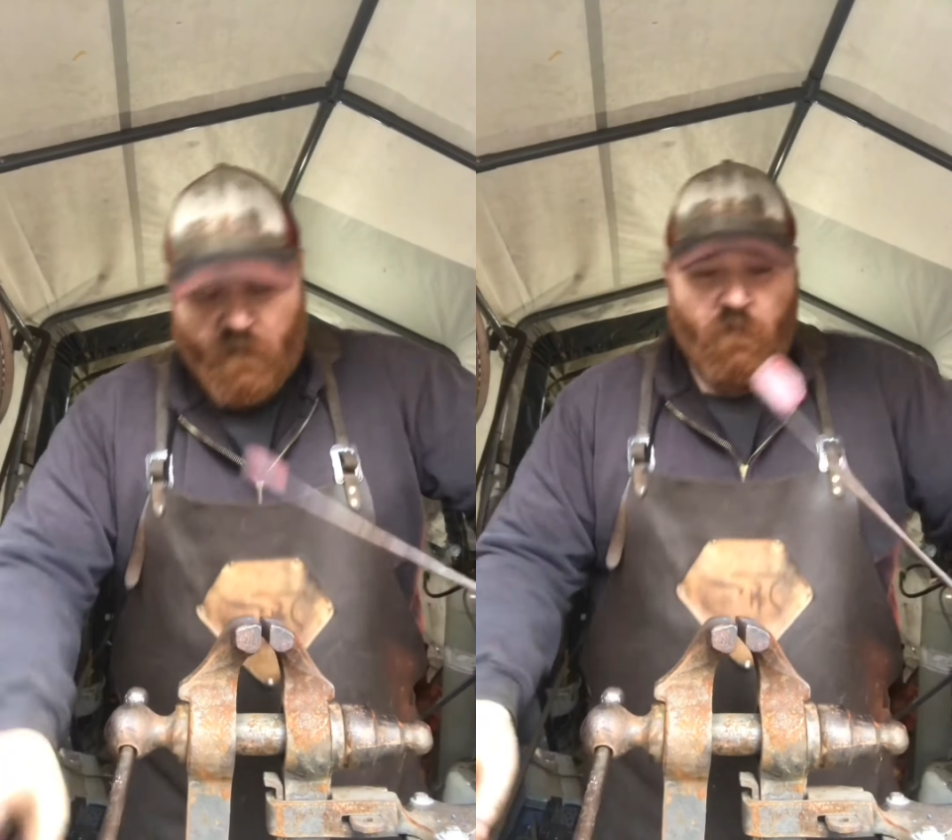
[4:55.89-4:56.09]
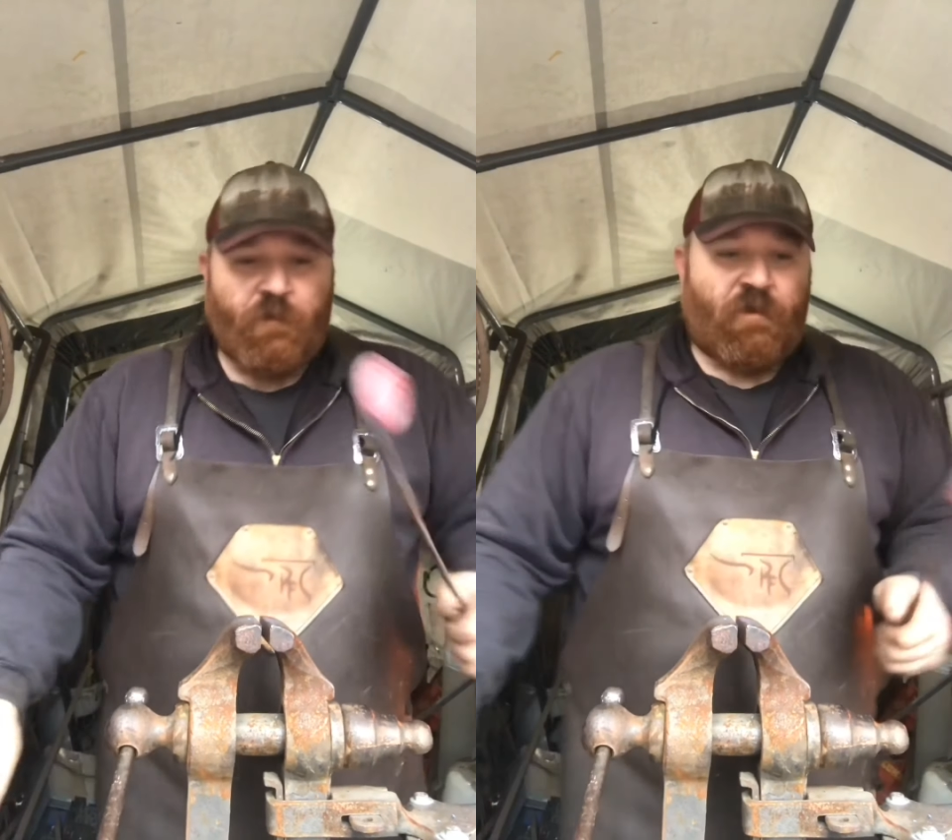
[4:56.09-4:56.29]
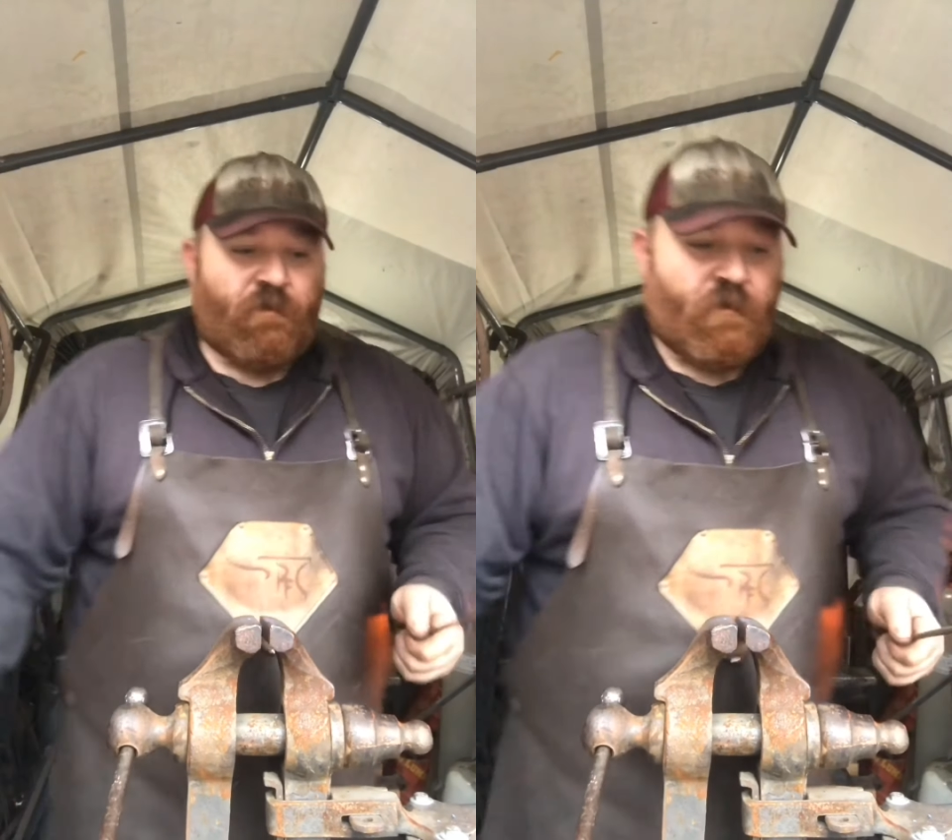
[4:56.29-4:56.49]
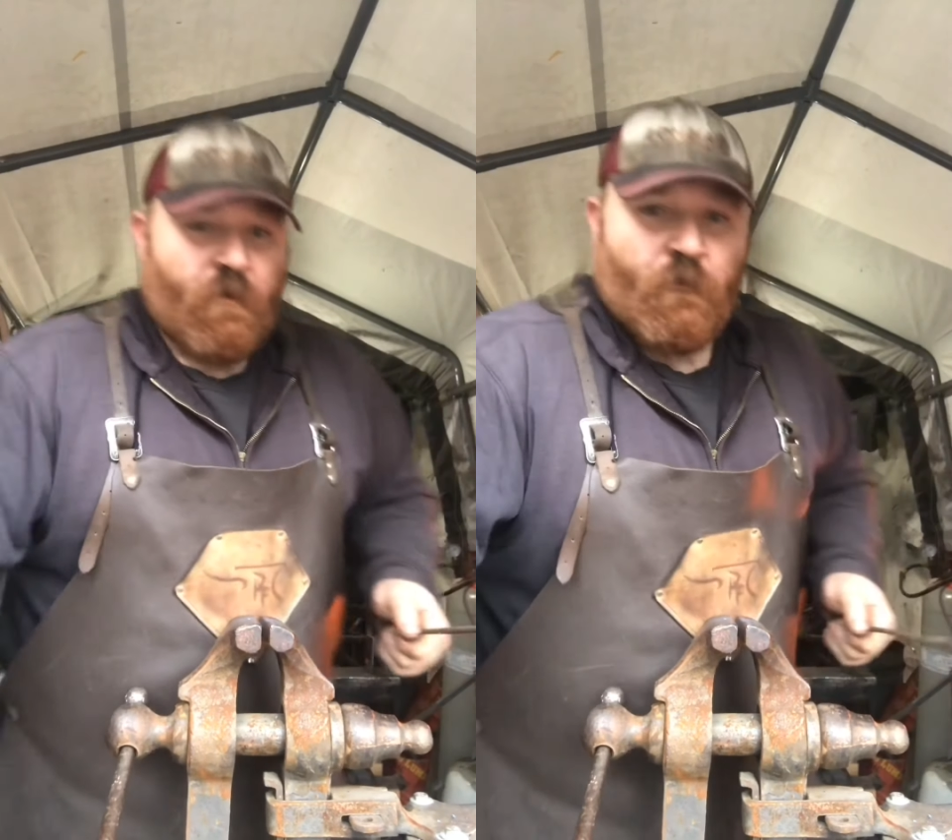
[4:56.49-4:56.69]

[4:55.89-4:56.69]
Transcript: and we'll be good to go.